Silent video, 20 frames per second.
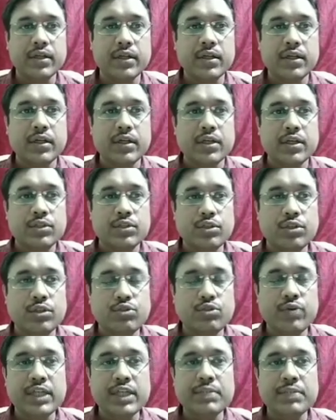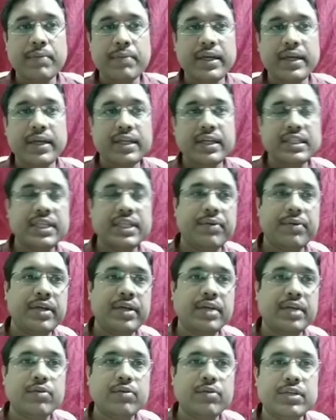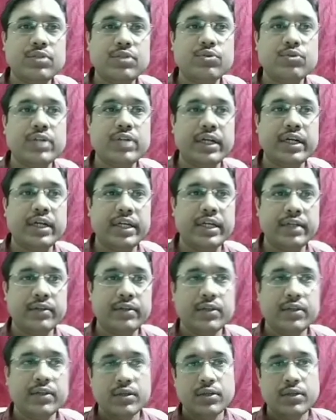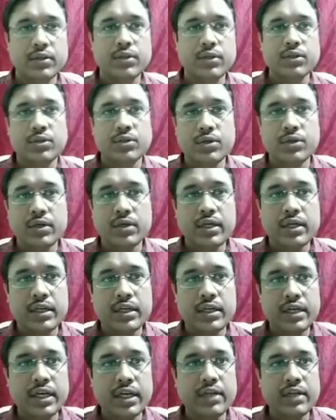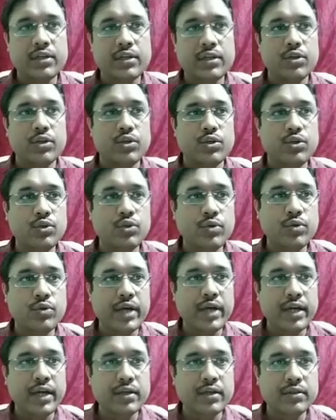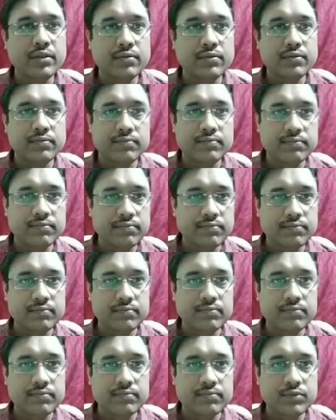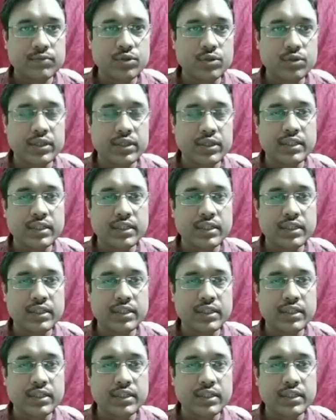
So 2x minus 7 equals to 13. So here you can do this,